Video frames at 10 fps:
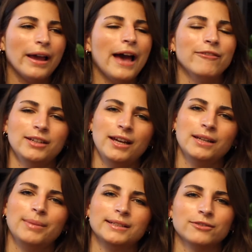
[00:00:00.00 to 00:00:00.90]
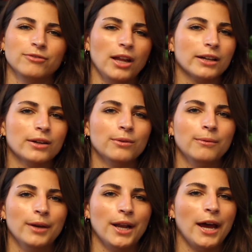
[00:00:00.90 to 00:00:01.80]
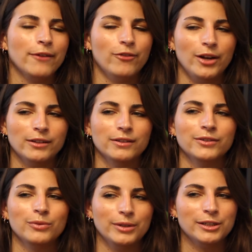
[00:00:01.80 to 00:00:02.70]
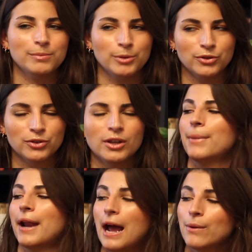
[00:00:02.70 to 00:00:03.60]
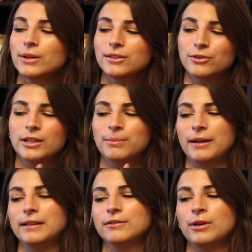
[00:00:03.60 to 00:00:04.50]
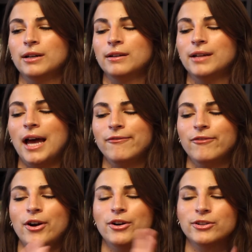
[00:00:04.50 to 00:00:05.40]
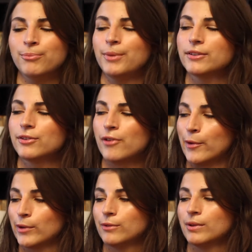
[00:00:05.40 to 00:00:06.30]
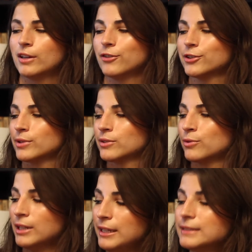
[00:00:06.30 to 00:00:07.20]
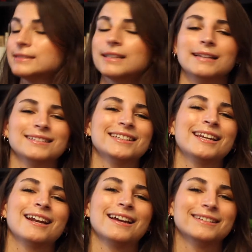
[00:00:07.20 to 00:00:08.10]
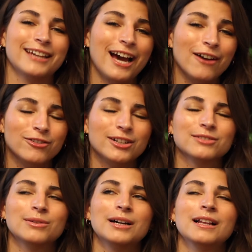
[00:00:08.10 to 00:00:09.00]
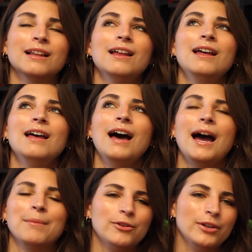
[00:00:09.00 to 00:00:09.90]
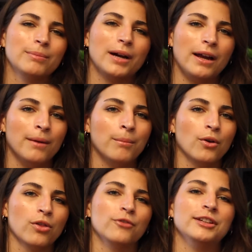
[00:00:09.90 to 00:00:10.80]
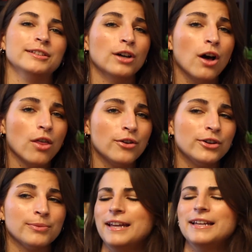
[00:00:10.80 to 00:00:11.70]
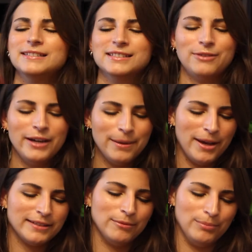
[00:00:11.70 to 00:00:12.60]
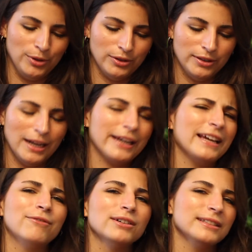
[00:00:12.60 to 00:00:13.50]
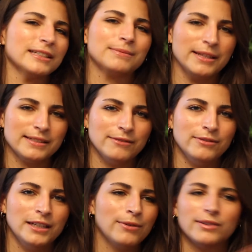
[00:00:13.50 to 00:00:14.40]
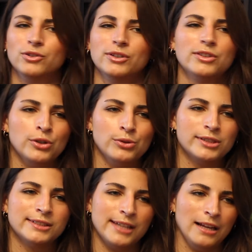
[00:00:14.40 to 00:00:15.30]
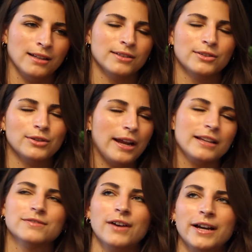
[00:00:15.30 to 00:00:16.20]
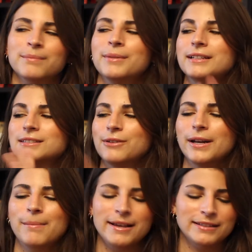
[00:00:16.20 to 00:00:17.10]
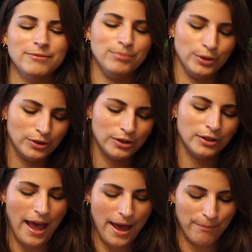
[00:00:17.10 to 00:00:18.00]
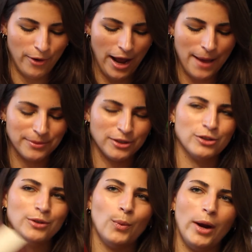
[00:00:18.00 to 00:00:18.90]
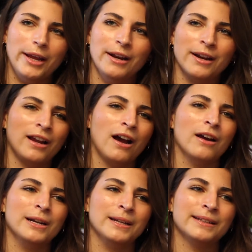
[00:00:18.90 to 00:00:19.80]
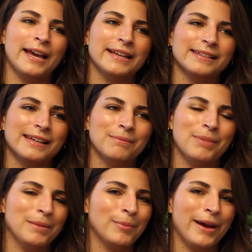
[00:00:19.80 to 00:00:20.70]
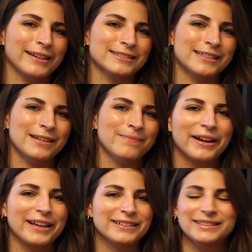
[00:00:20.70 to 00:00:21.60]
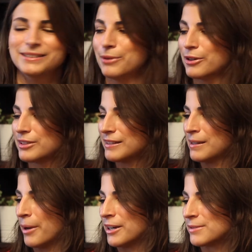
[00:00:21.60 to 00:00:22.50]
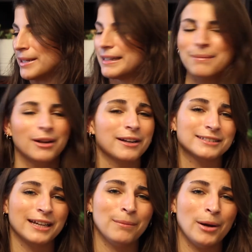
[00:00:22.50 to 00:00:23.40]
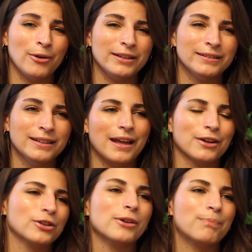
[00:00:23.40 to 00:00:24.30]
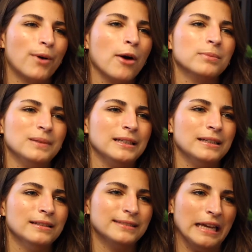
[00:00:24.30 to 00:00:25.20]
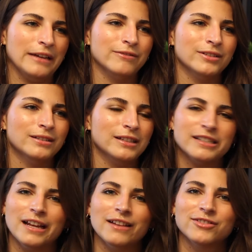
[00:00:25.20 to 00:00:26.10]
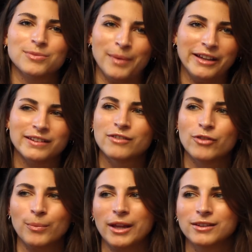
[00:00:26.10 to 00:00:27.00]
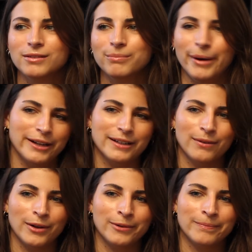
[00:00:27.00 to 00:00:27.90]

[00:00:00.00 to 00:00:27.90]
haven't had the best of luck when I've read Swedish books. But I was intrigued by this one. I've heard some buzz around it when it first was released. As I said, I like the cover as well. I'm intrigued by both of these authors. It is quite a massive book. Like, it wasn't expensive. It was on this huge sale, so that is fine. But it's quite a massive book, and perhaps I should have waited and gotten it as a paperback instead. But I guess this works as a punishment. I'm not excited about it, and I could have probably saved the shelf space from not buying this one.